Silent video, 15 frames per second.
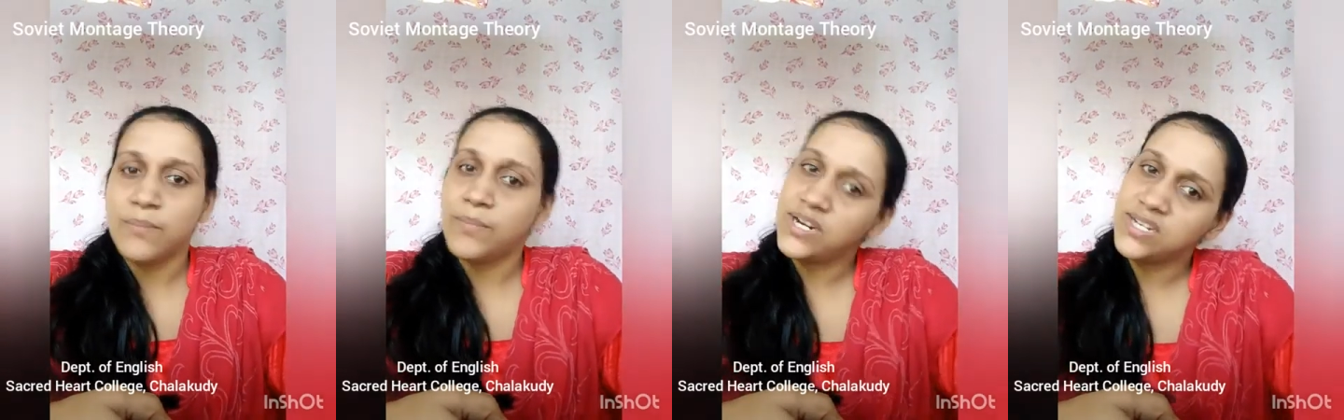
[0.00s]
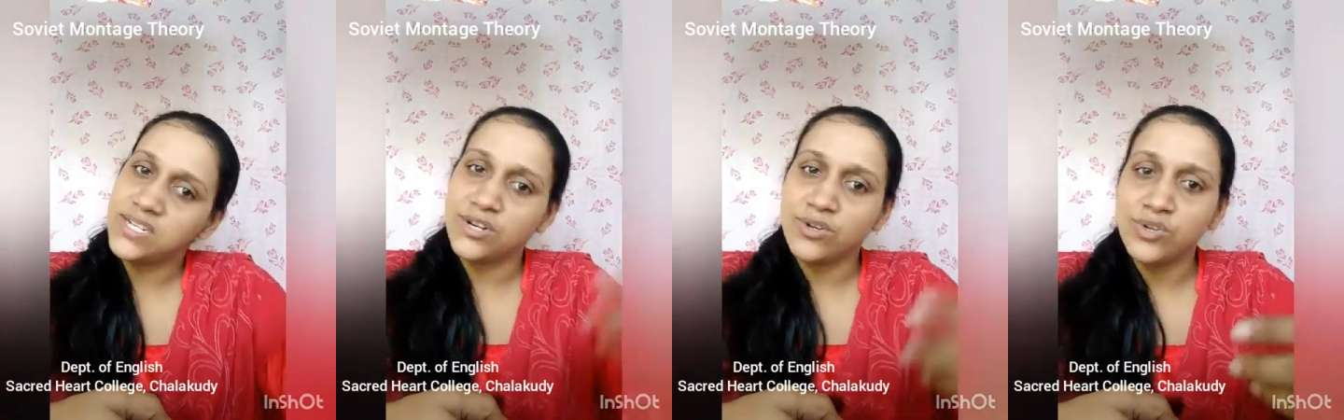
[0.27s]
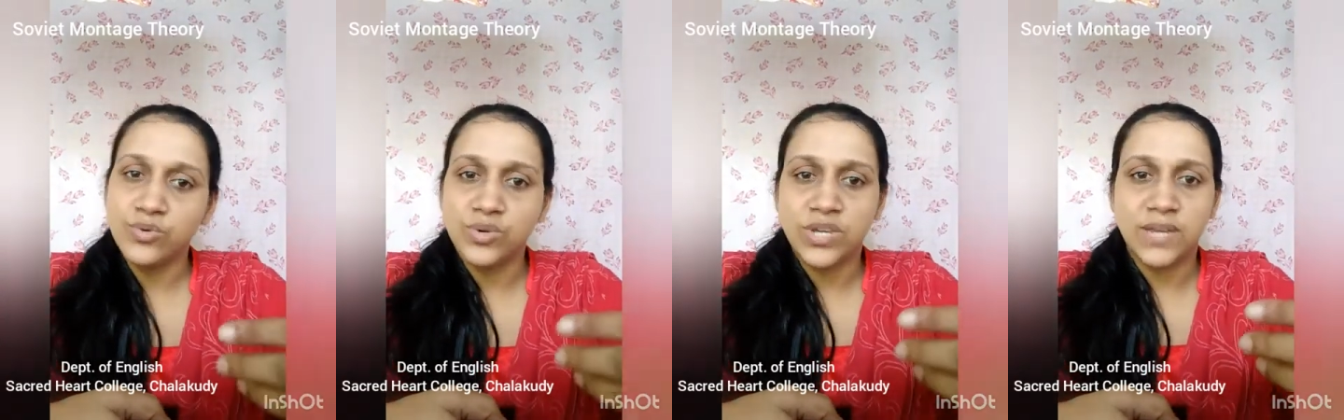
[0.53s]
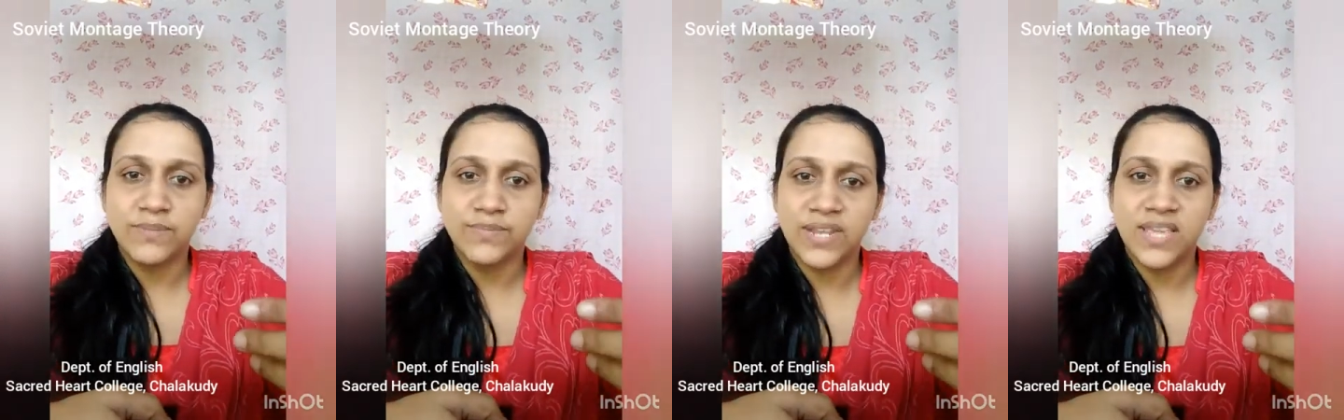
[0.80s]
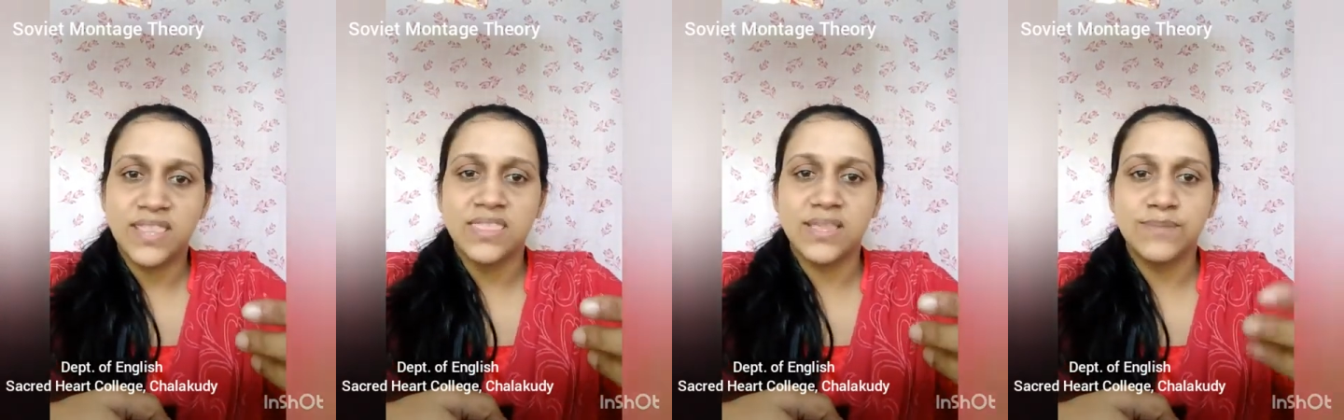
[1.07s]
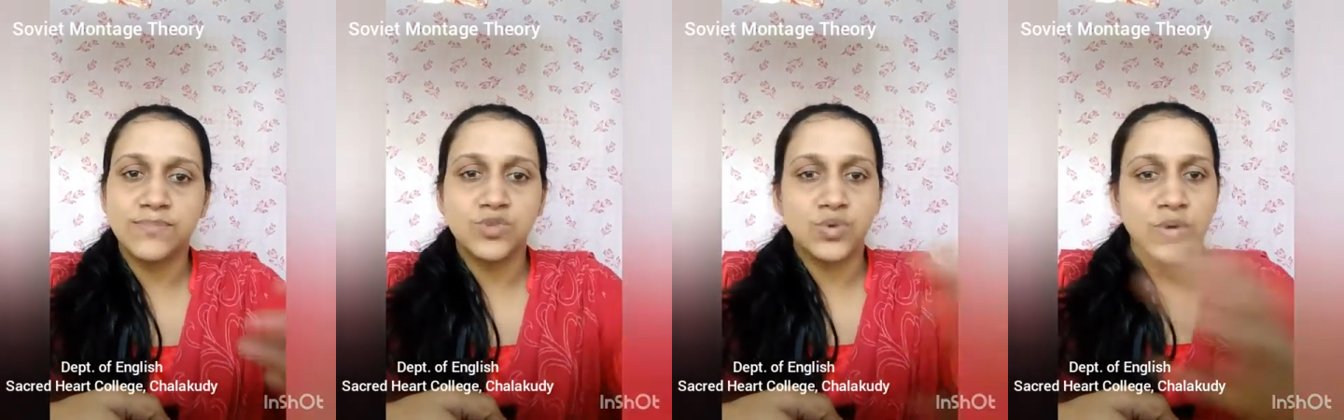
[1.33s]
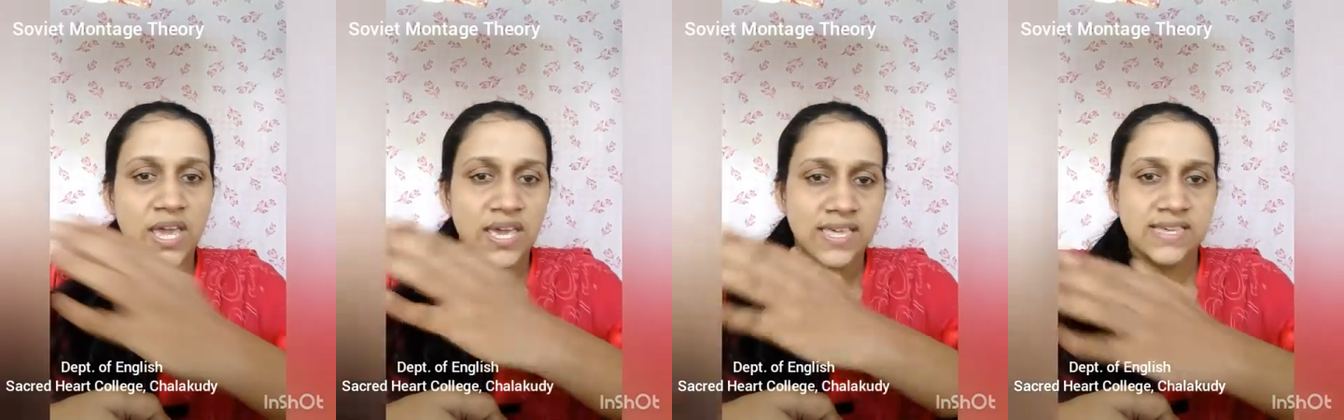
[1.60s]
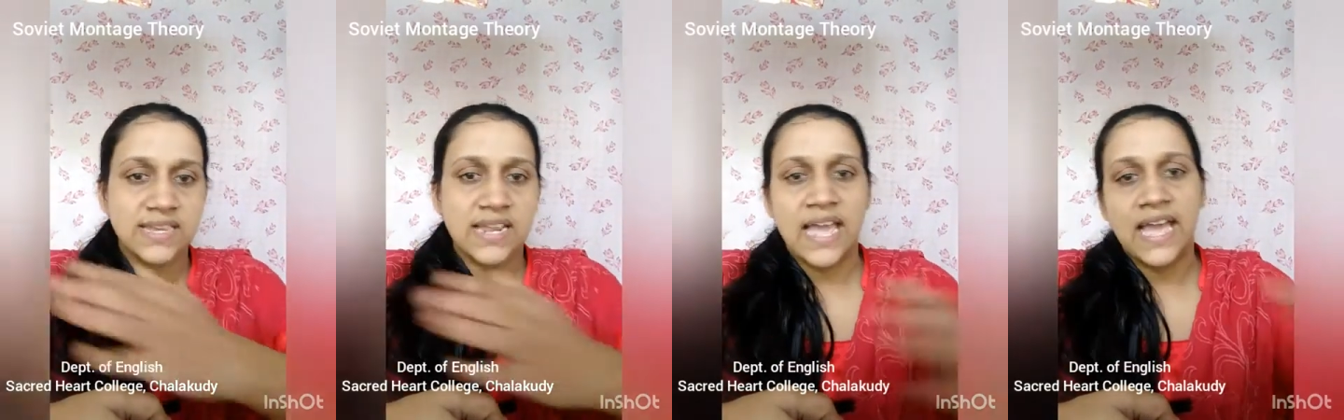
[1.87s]
but you can bring them
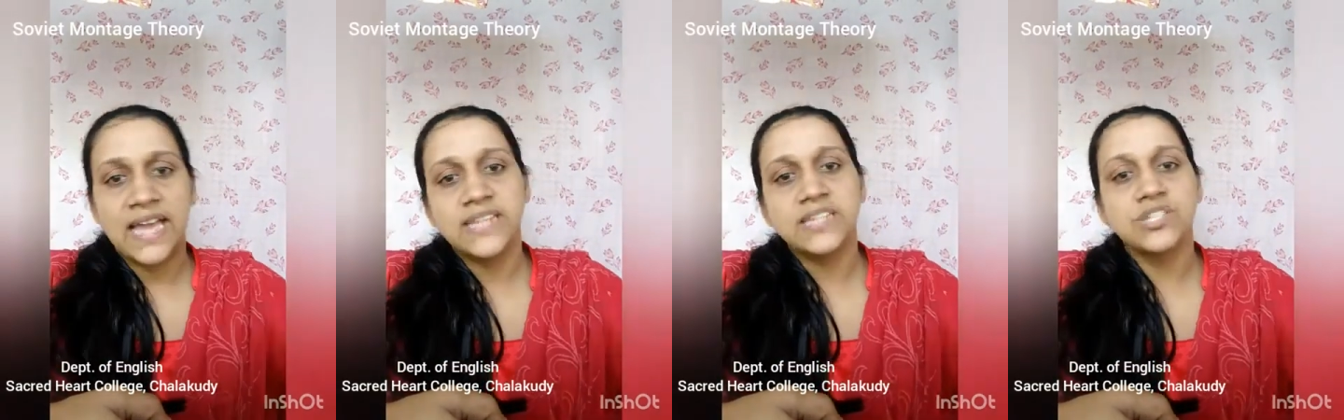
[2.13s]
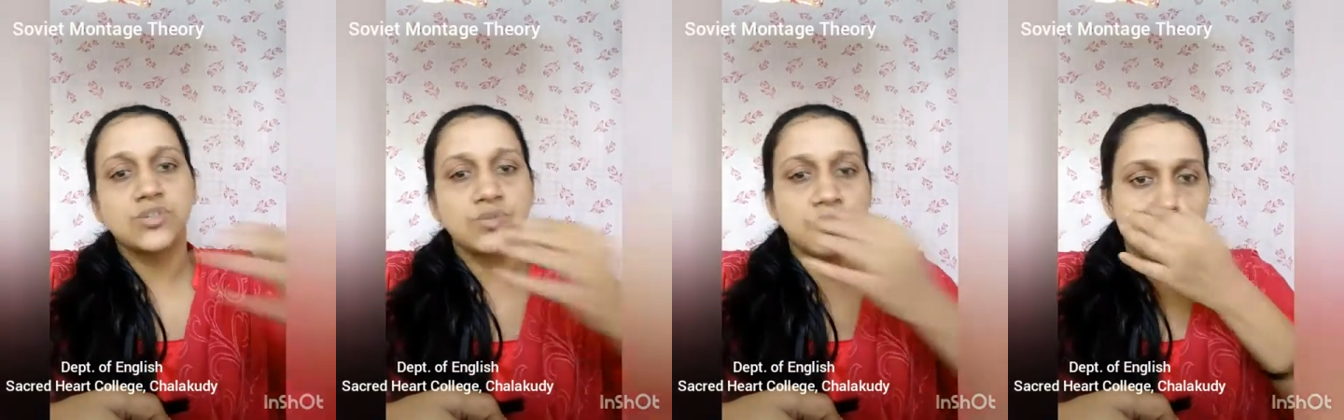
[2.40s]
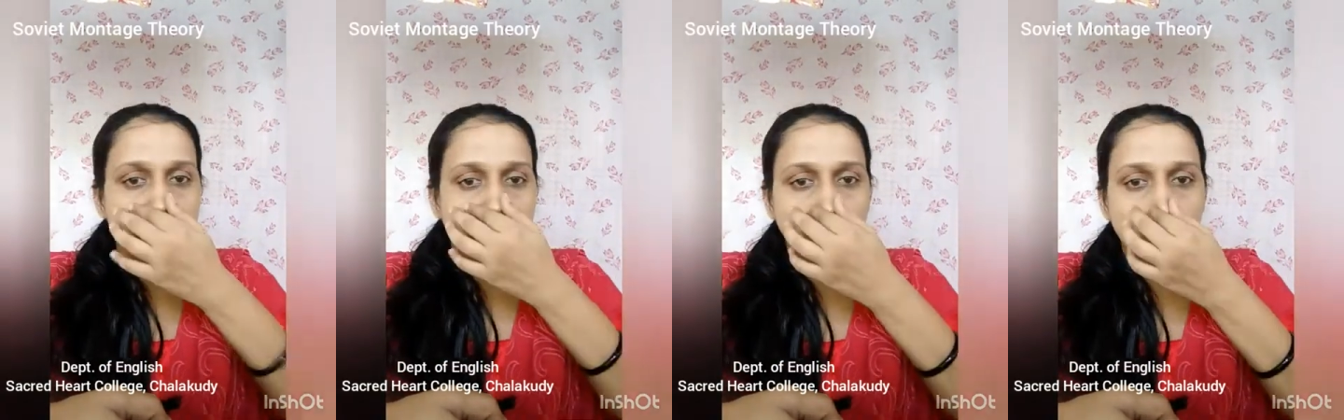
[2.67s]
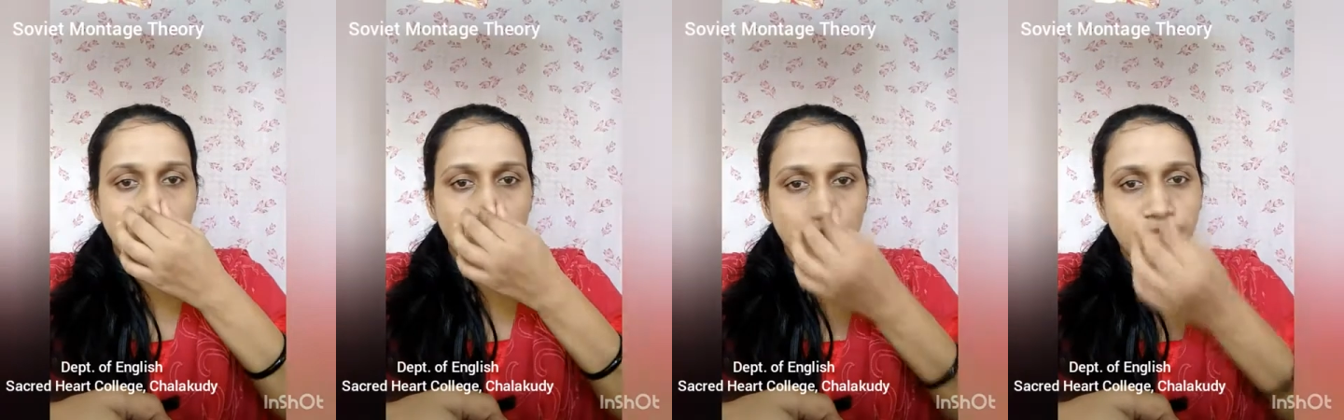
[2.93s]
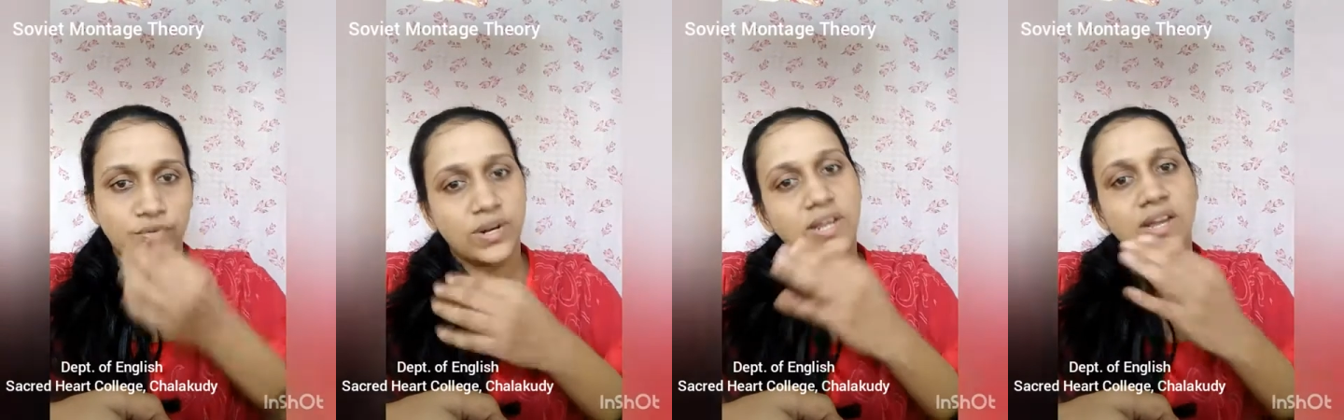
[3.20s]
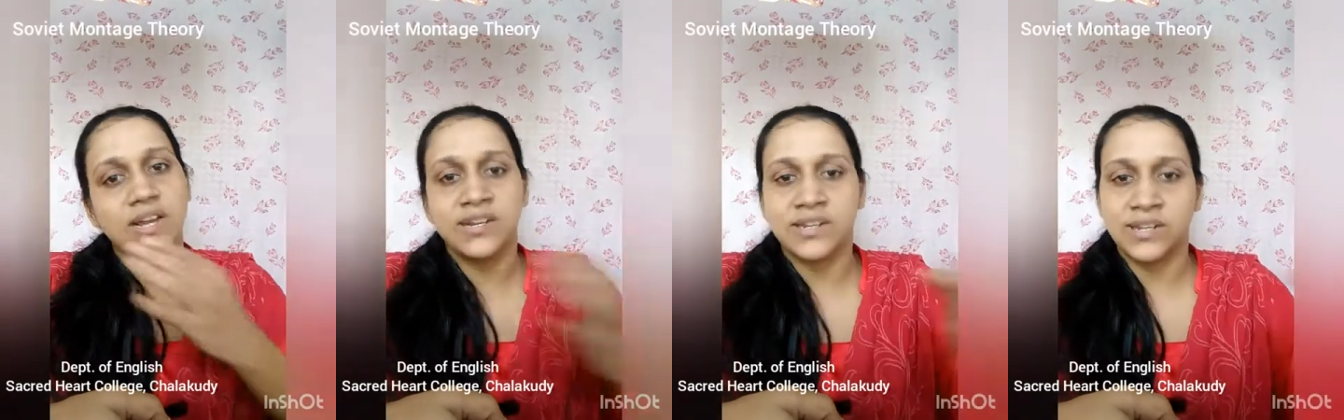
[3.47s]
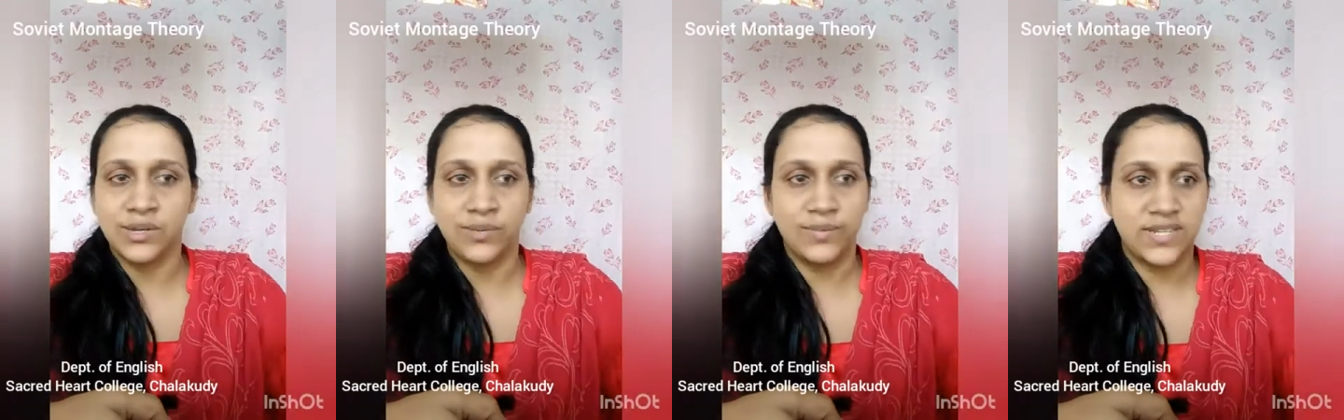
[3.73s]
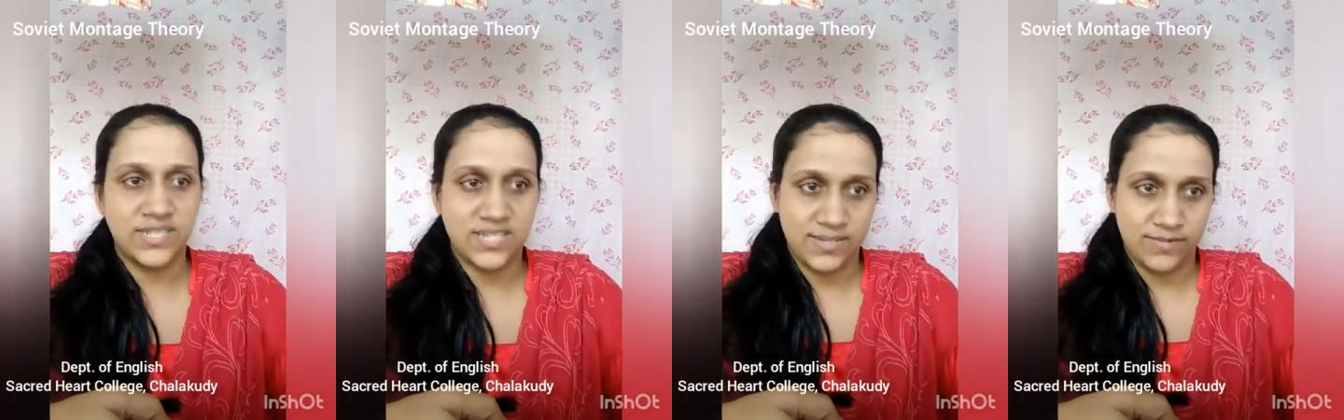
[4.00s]
together and you can go for a
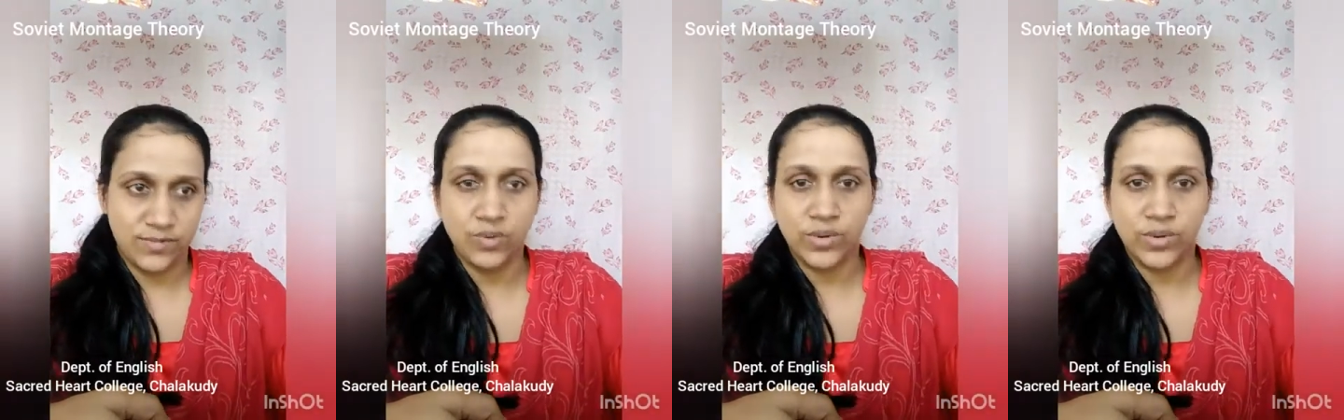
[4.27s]
continuity.